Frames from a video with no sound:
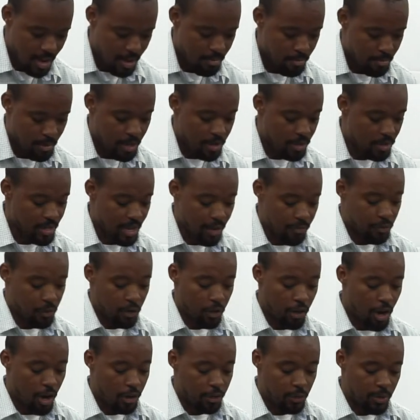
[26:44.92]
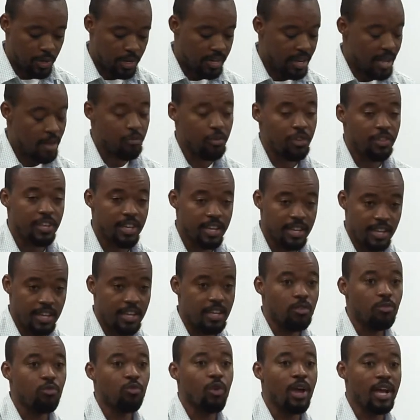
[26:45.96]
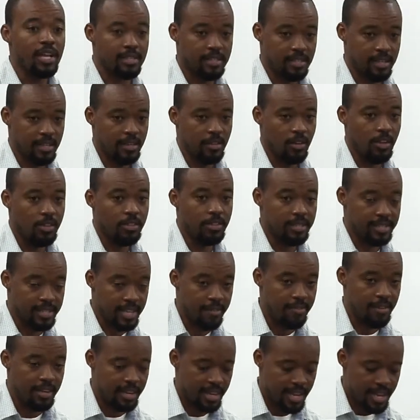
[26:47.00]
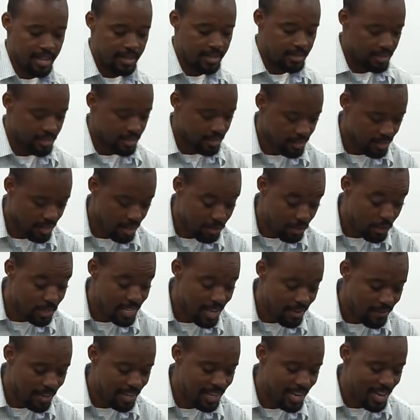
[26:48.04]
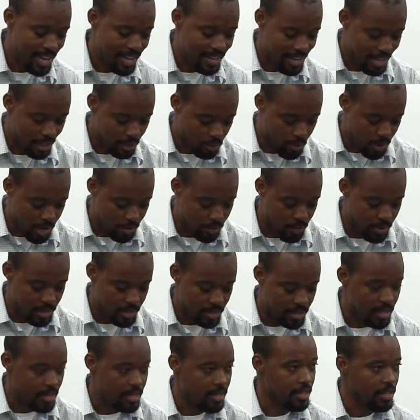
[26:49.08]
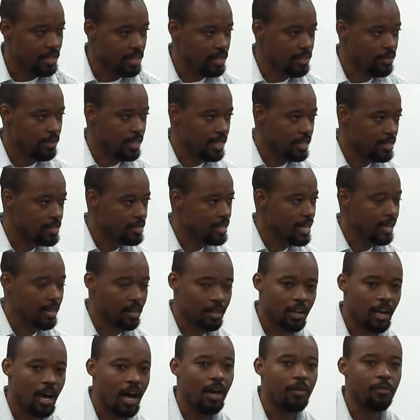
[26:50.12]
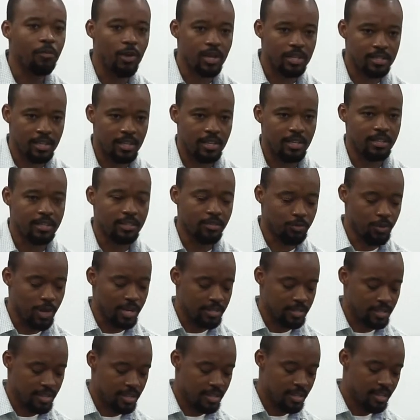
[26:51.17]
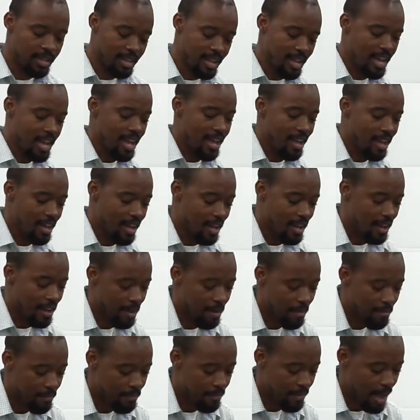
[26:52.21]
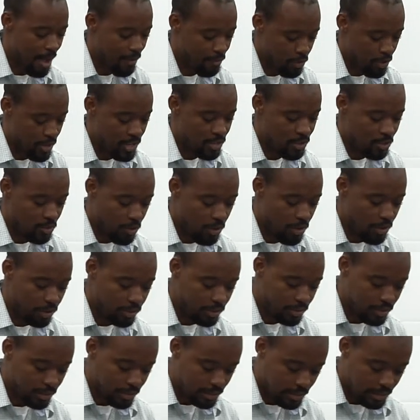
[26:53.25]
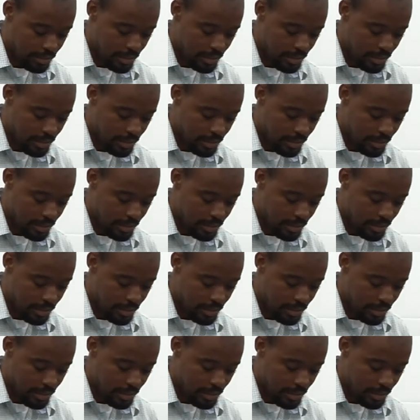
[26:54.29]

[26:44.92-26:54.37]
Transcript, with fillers: Because after God created everything, he rested on the seven days. On the seven day, that's what we see here. He's like, God rested, rested um, after his works.